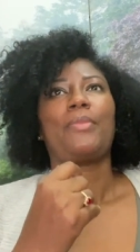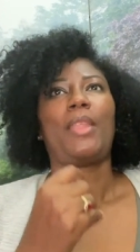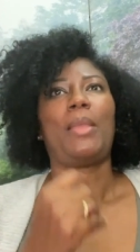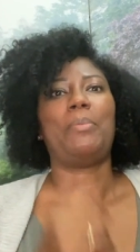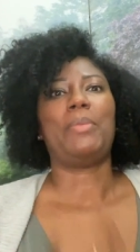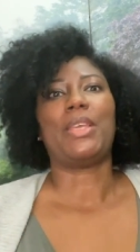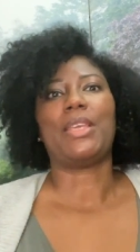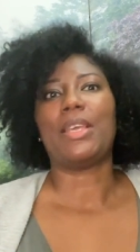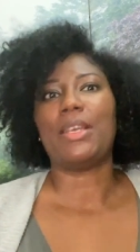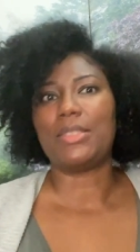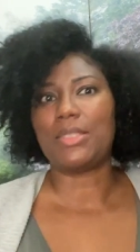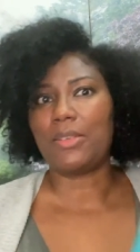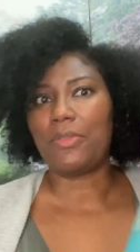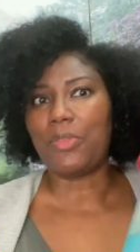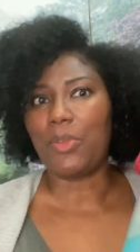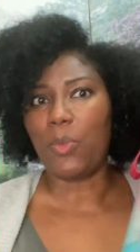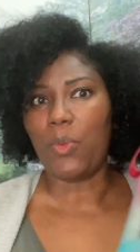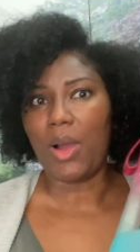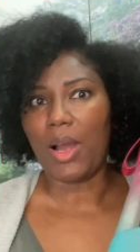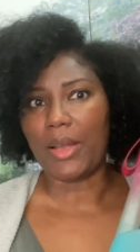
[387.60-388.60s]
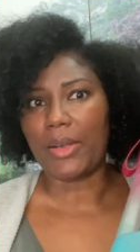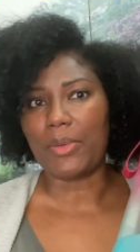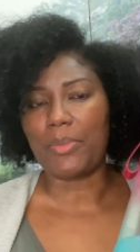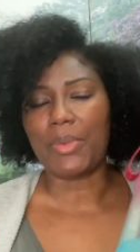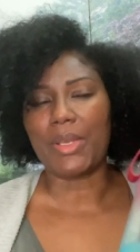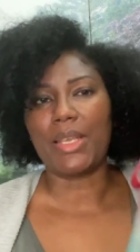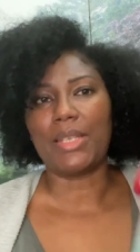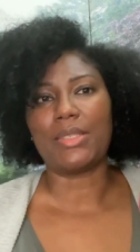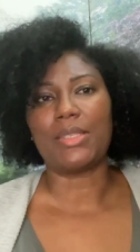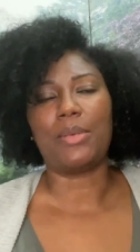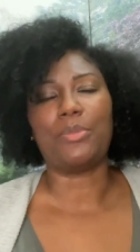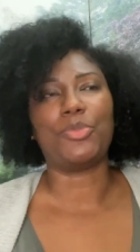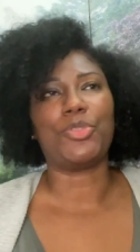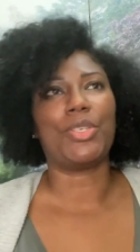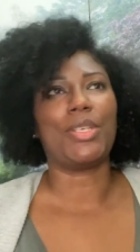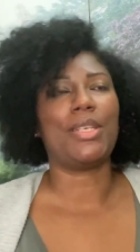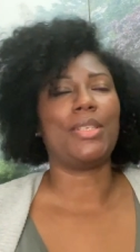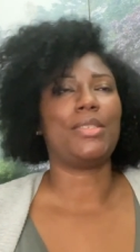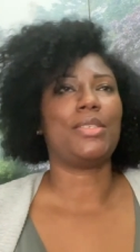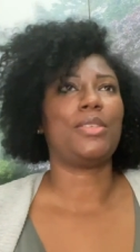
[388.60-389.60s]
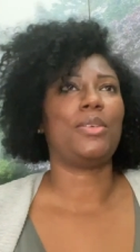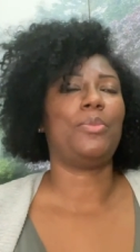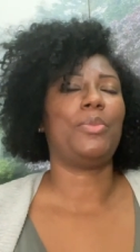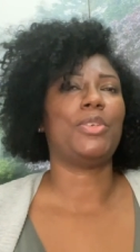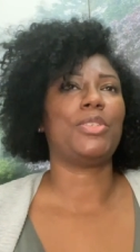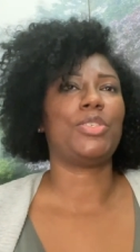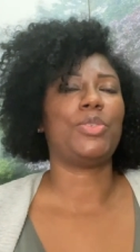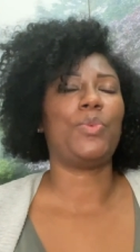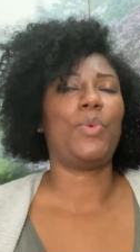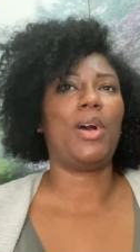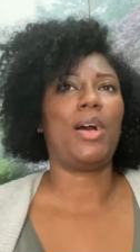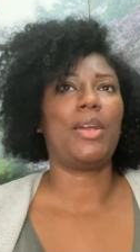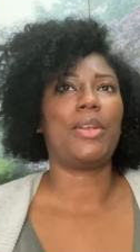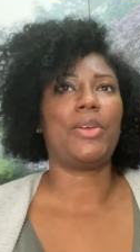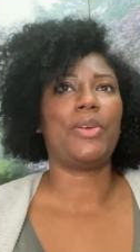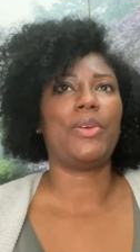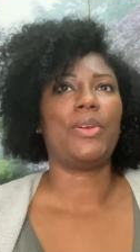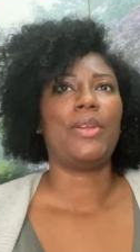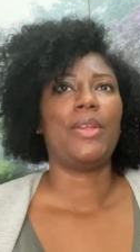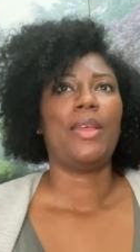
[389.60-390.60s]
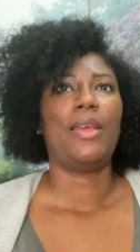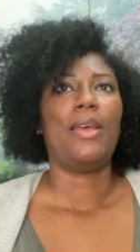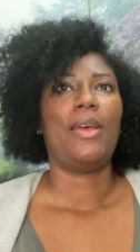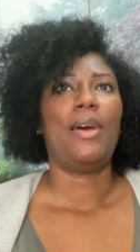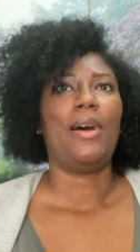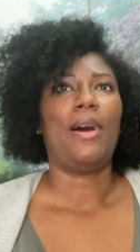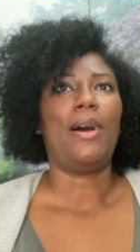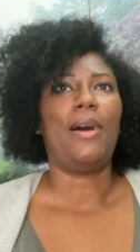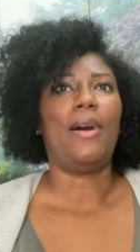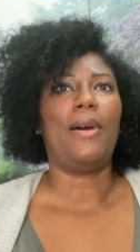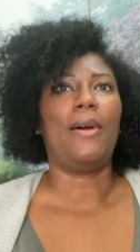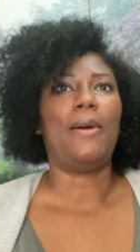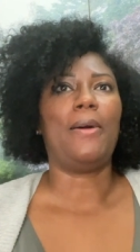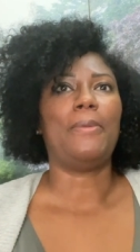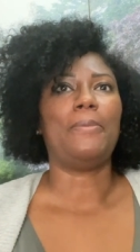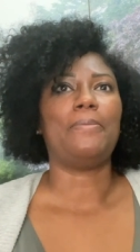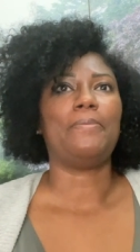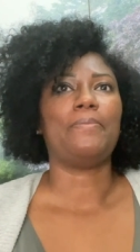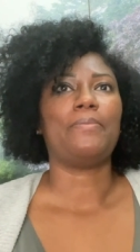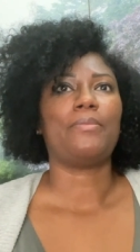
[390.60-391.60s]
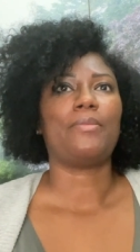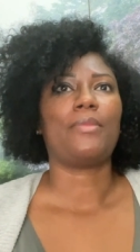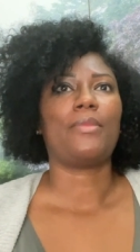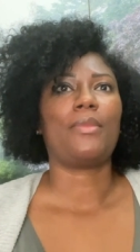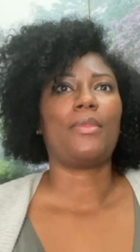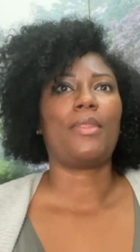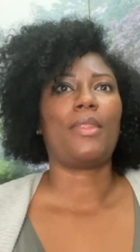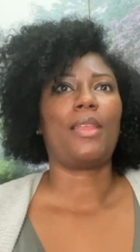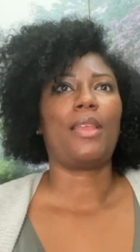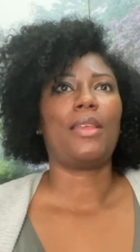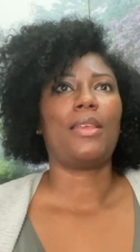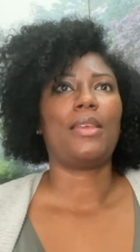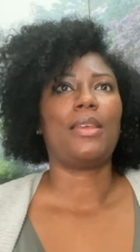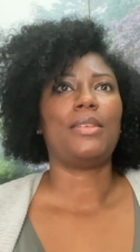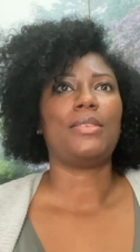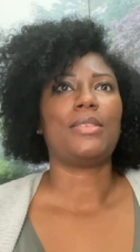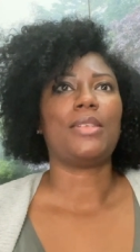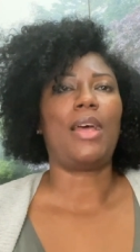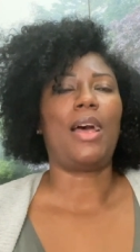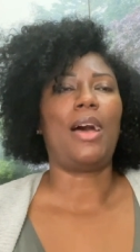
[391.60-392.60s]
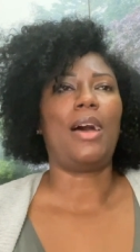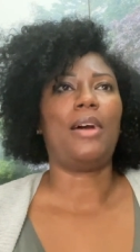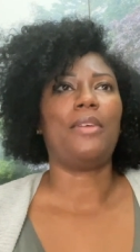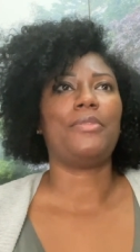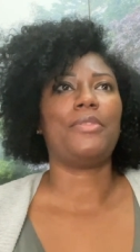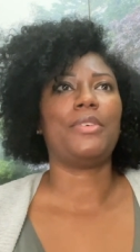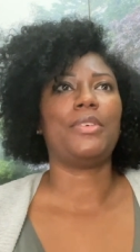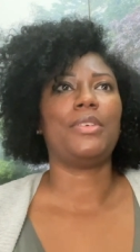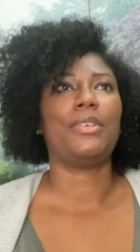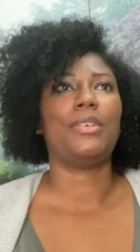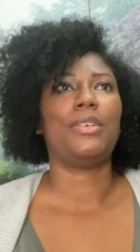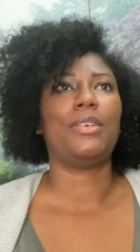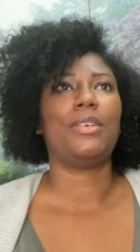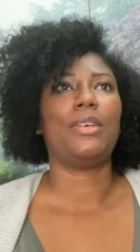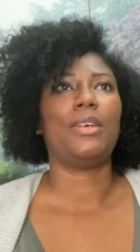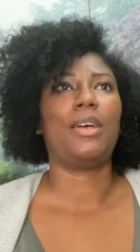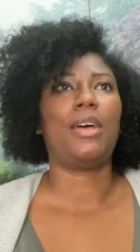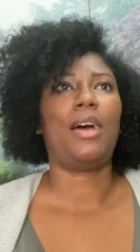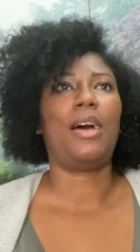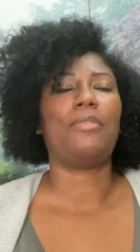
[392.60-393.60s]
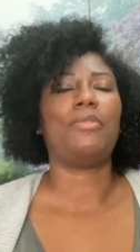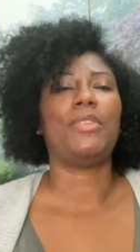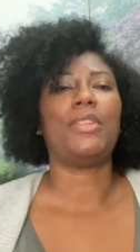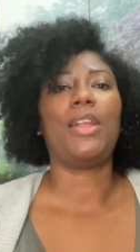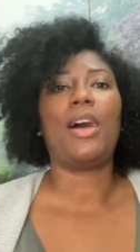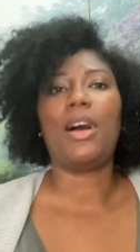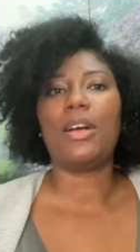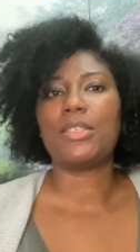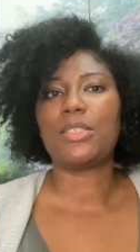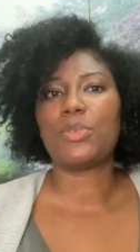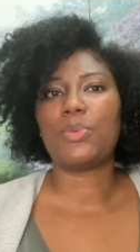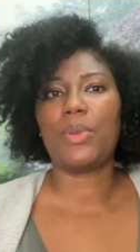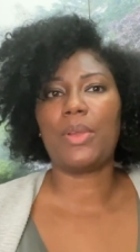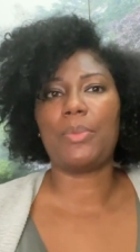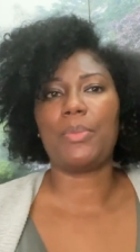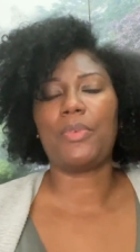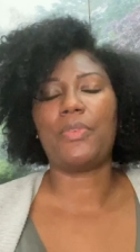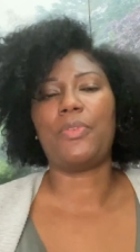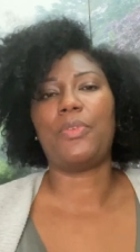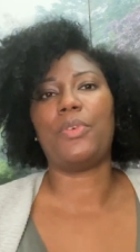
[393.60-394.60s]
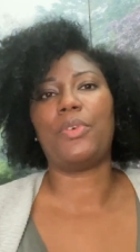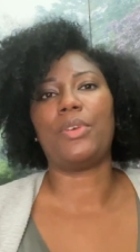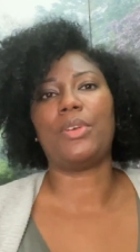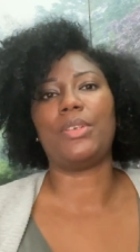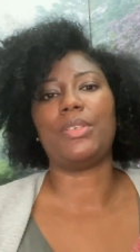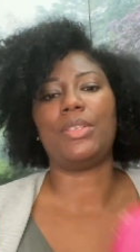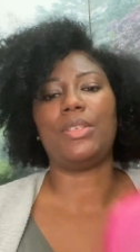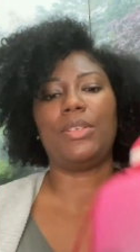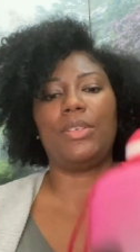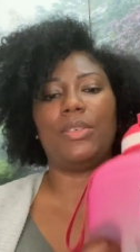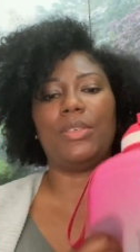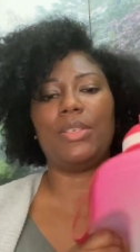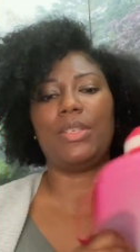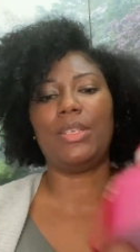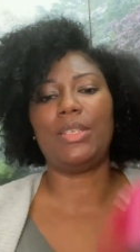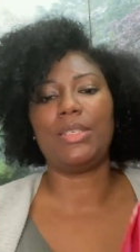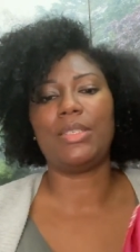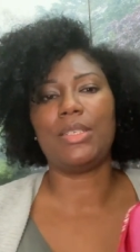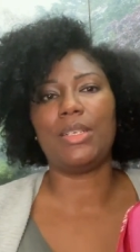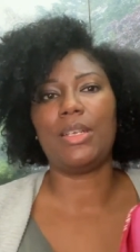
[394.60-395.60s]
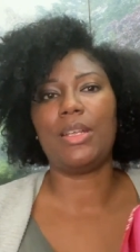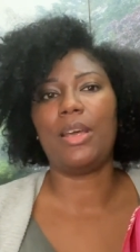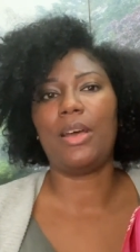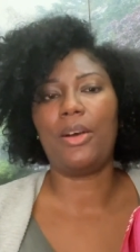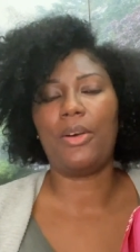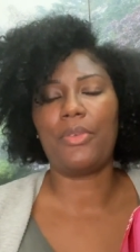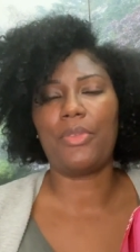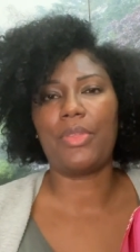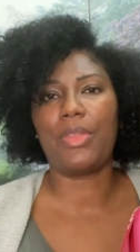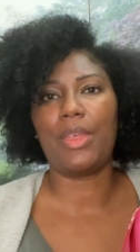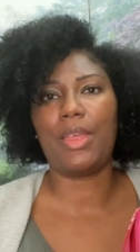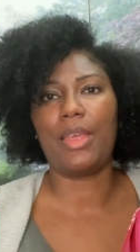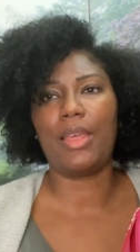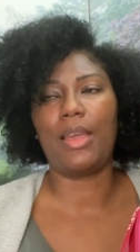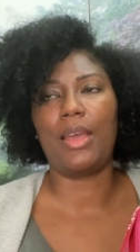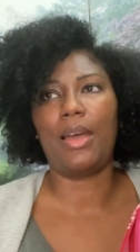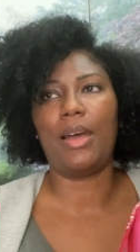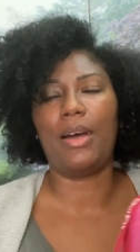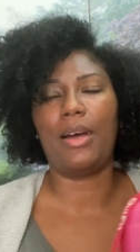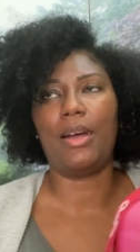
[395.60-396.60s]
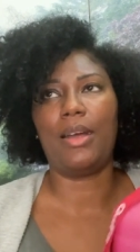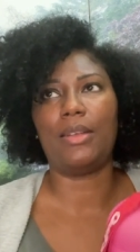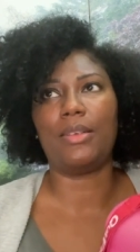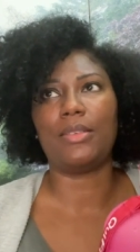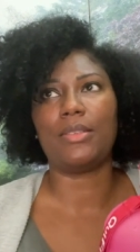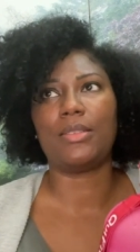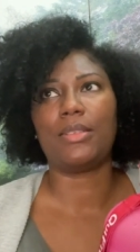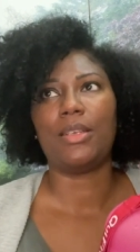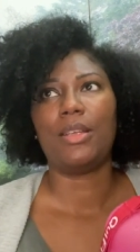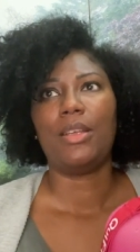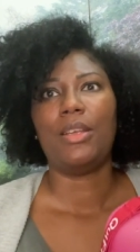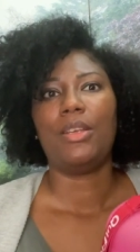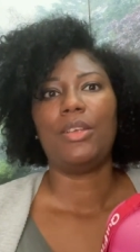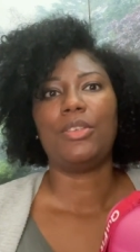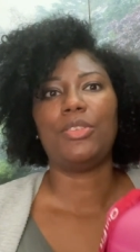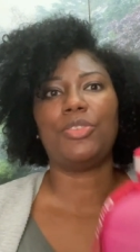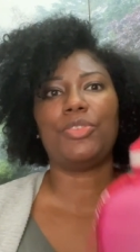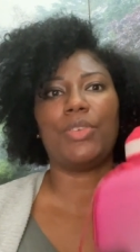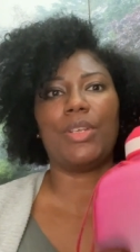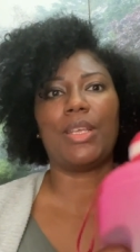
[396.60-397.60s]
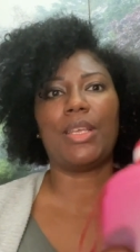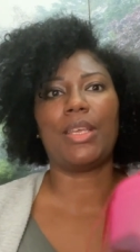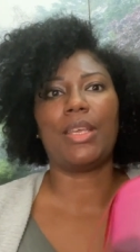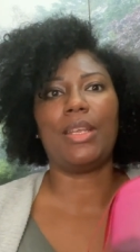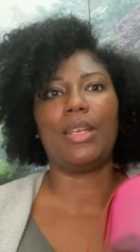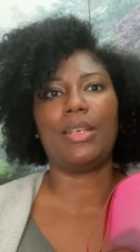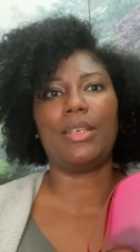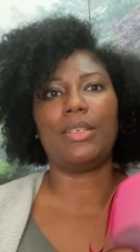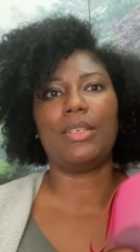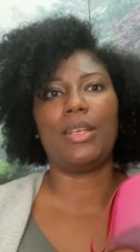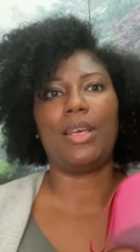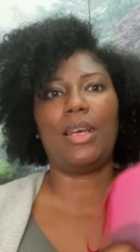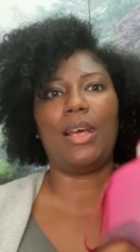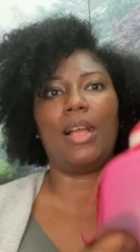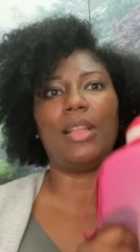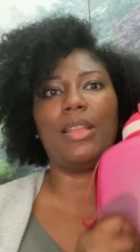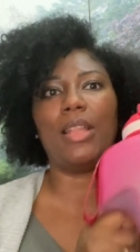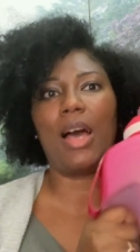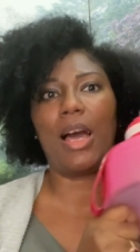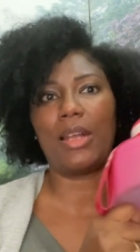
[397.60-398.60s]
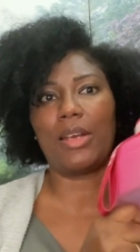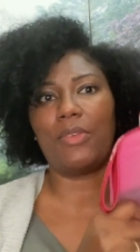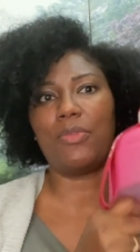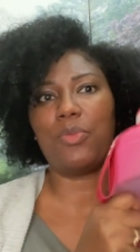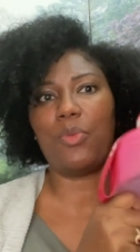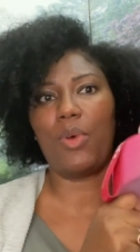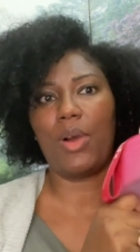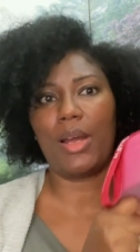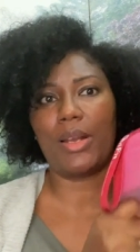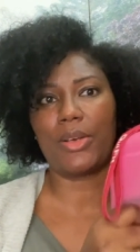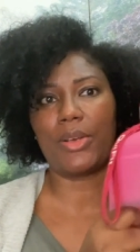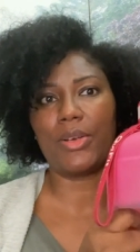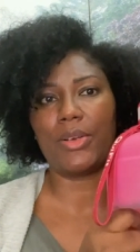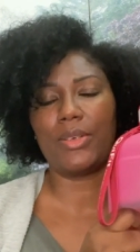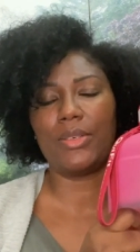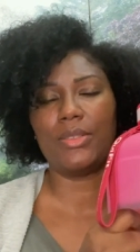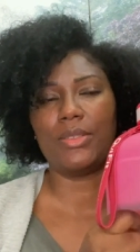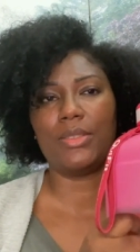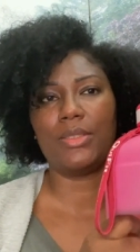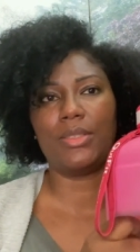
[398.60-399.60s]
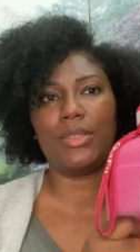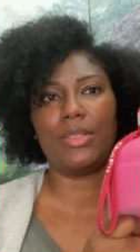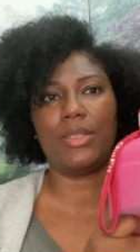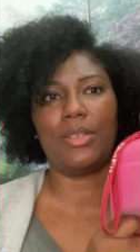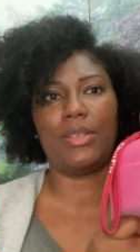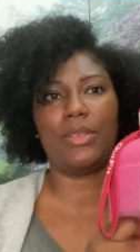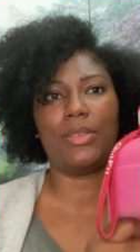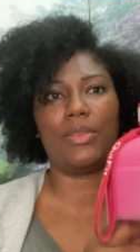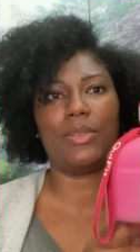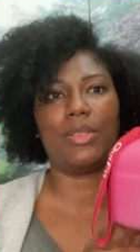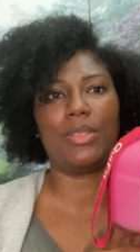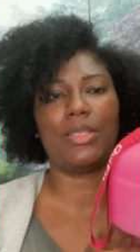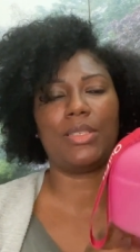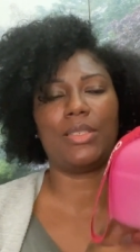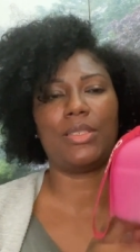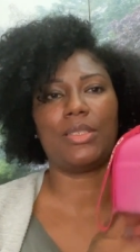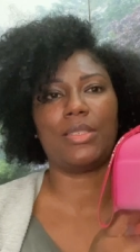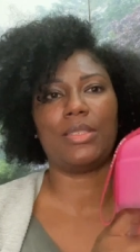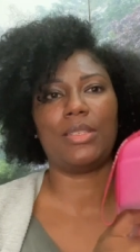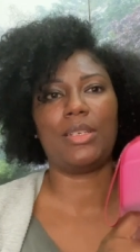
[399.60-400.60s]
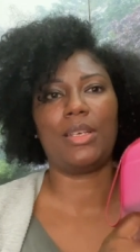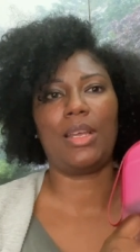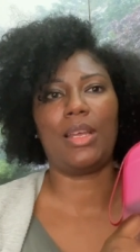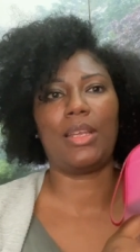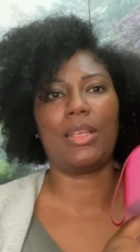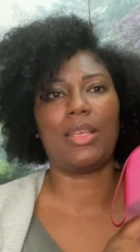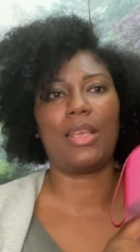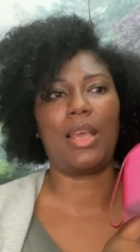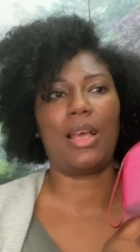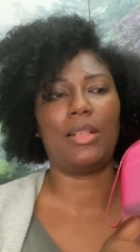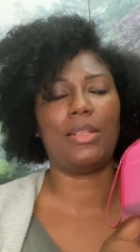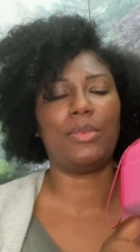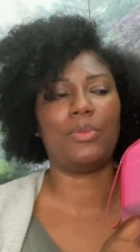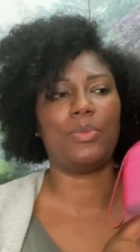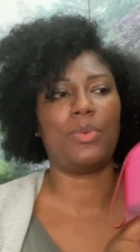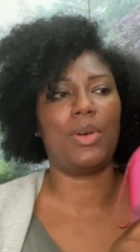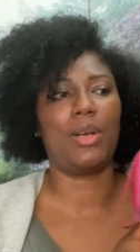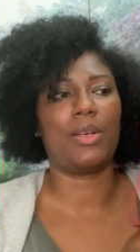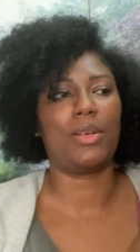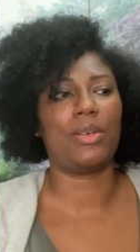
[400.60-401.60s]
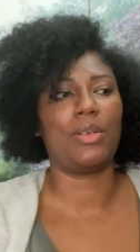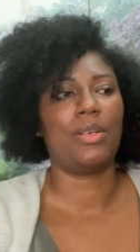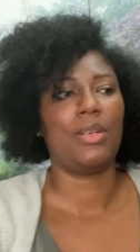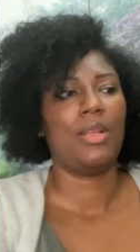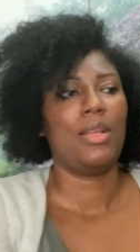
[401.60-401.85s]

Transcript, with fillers: because of the water because i'm drinking so much water um because i've i've lost weight before you know eating healthy and drinking a lot of water you know this is a gallon water